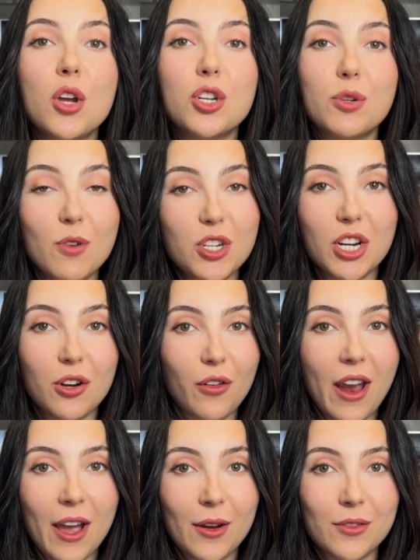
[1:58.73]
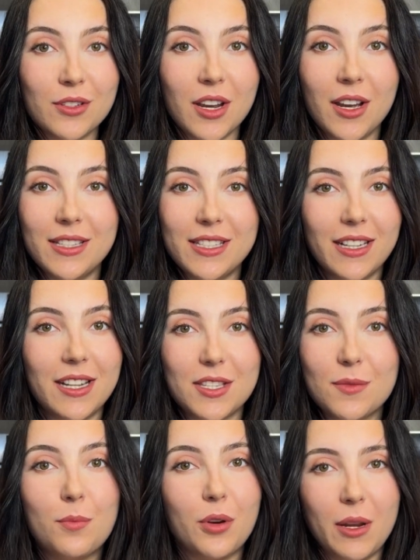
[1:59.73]
smush it around until
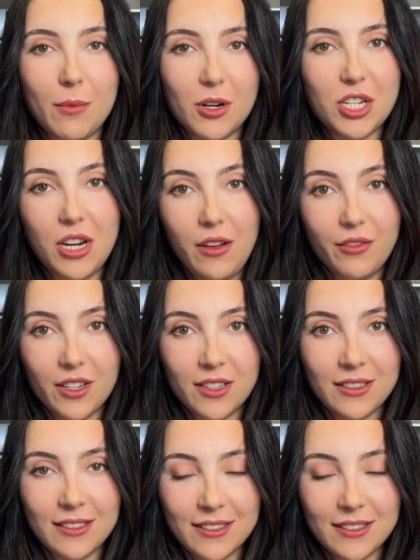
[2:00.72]
it's pretty much even.